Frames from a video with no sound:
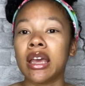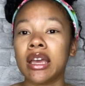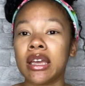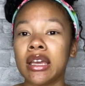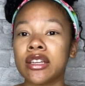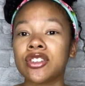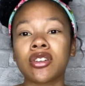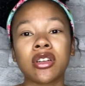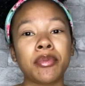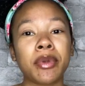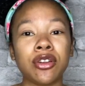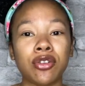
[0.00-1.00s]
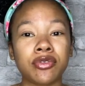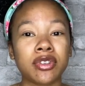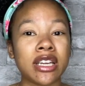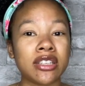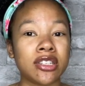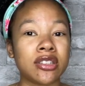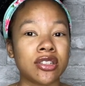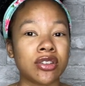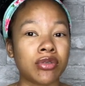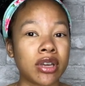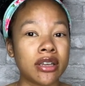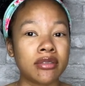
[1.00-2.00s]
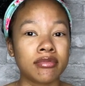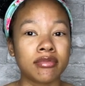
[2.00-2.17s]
And turning on my notifications, okay?